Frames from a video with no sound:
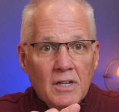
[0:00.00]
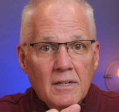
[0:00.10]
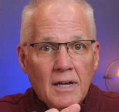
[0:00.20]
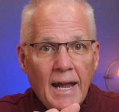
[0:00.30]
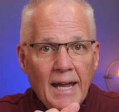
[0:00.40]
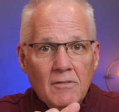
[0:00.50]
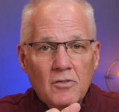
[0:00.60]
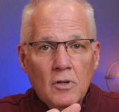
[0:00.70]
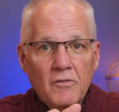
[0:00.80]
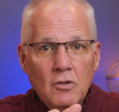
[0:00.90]
it, a
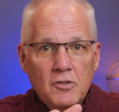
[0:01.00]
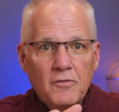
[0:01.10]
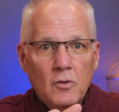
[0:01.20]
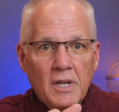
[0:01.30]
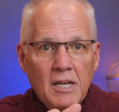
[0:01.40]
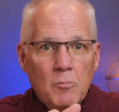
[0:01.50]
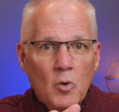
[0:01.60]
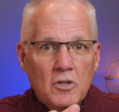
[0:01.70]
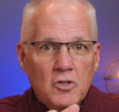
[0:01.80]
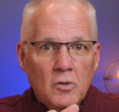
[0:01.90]
handful of useful
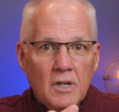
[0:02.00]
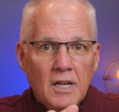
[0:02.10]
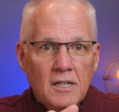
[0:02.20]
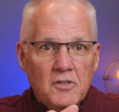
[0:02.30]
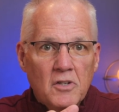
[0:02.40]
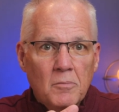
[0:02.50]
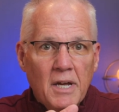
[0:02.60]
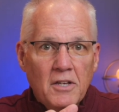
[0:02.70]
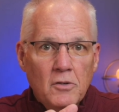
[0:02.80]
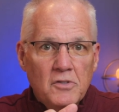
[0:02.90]
keyboard shortcuts that'll
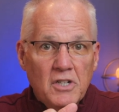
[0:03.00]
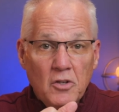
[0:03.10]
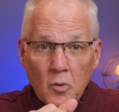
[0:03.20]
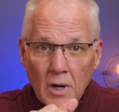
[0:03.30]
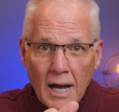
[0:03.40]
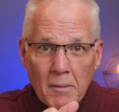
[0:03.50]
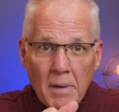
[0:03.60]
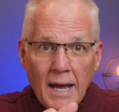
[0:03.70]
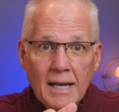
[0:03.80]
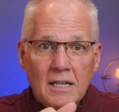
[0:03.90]
make using your
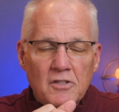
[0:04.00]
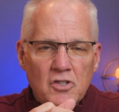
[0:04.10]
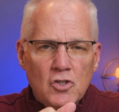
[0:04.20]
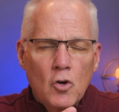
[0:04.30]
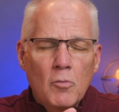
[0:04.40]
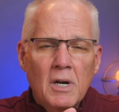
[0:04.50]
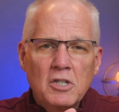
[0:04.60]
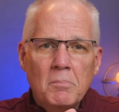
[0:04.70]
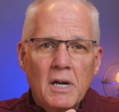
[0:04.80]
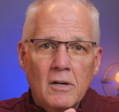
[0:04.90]
iPad so
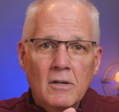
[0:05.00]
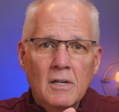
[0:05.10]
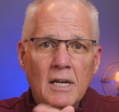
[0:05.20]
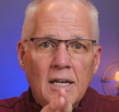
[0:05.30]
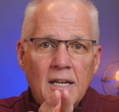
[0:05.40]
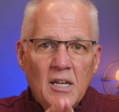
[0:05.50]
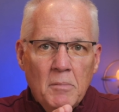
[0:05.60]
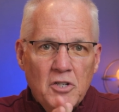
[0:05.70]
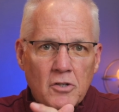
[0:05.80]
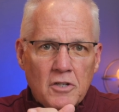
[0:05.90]
much better.
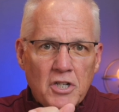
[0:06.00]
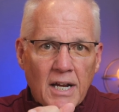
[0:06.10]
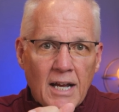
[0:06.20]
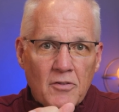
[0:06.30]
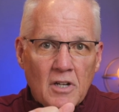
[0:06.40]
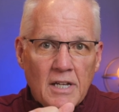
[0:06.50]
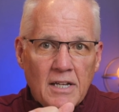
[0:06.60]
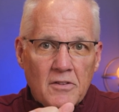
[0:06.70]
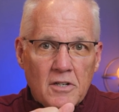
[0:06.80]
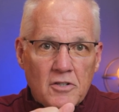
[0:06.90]
Be sure to check out the link
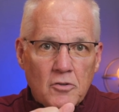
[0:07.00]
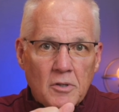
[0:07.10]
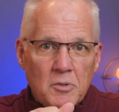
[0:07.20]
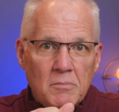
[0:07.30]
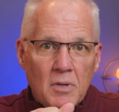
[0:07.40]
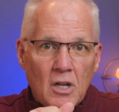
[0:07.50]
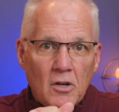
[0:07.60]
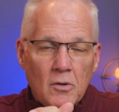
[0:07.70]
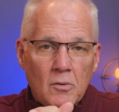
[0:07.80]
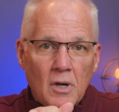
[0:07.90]
in the description
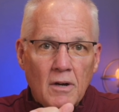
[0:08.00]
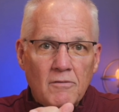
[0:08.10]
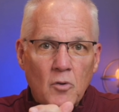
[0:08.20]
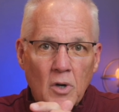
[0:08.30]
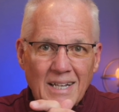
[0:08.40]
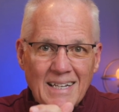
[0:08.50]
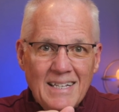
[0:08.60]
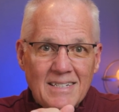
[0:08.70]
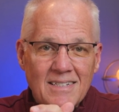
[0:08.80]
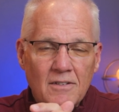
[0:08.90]
below for a
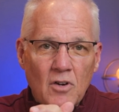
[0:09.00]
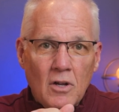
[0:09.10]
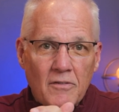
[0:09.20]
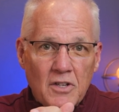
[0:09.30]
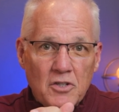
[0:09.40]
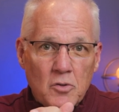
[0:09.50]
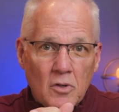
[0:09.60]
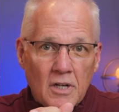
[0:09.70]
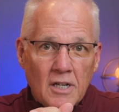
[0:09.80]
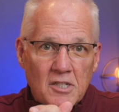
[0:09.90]
list of all of these
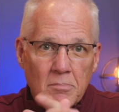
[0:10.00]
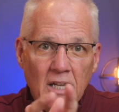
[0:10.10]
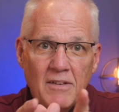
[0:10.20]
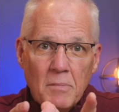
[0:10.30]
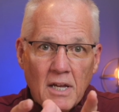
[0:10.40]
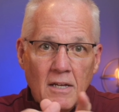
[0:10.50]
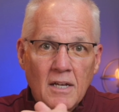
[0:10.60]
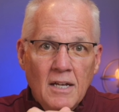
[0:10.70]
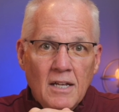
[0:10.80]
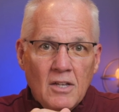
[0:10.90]
shortcuts. Believe me,
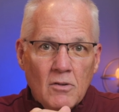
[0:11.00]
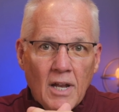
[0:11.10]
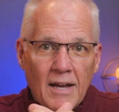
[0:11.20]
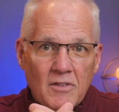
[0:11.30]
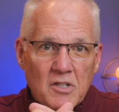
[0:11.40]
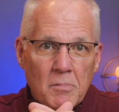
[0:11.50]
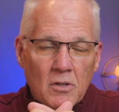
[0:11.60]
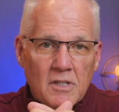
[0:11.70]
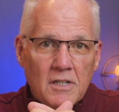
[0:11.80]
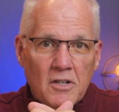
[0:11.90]
you'll have these
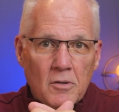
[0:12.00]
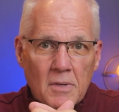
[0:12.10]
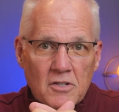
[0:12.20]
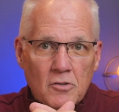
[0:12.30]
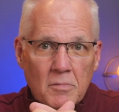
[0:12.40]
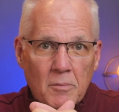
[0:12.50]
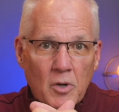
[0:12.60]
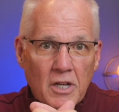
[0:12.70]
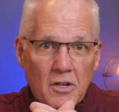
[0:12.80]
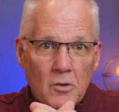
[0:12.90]
built into your muscle
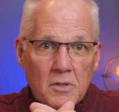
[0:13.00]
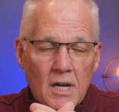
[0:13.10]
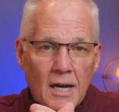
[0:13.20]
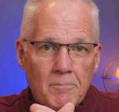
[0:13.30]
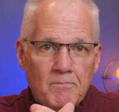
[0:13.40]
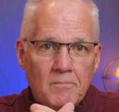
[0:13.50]
memory in no time.